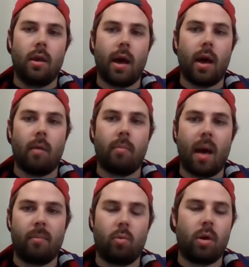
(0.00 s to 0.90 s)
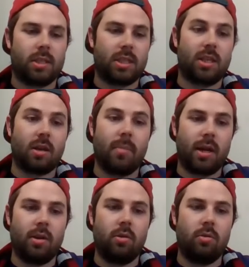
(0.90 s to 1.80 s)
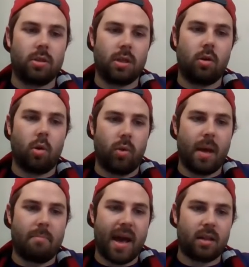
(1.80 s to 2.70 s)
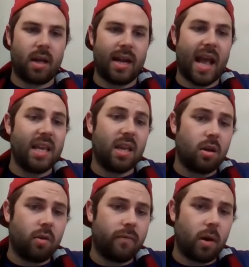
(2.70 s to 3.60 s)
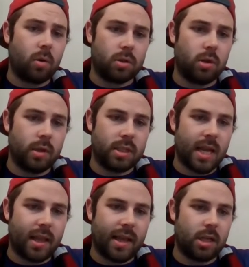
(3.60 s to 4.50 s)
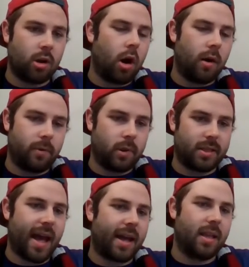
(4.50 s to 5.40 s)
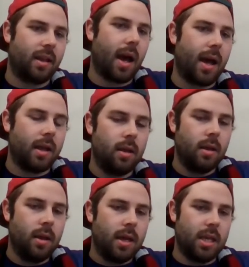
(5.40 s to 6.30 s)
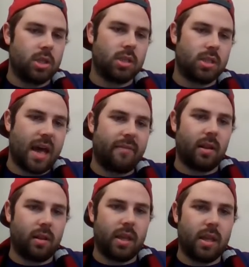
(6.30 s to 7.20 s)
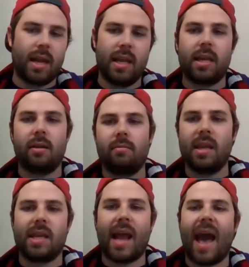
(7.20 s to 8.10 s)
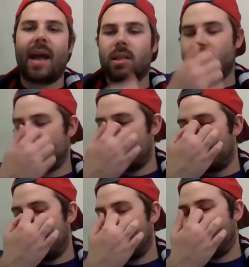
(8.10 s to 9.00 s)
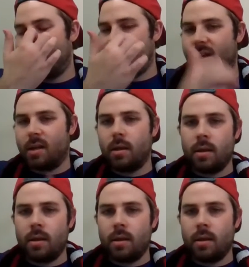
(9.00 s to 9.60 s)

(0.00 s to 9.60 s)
I'm going to want somebody who's going to hold that back line. And he can go forward, too. He's not like an awful attacking guy. He's just definitely and he can act as a center back if needed.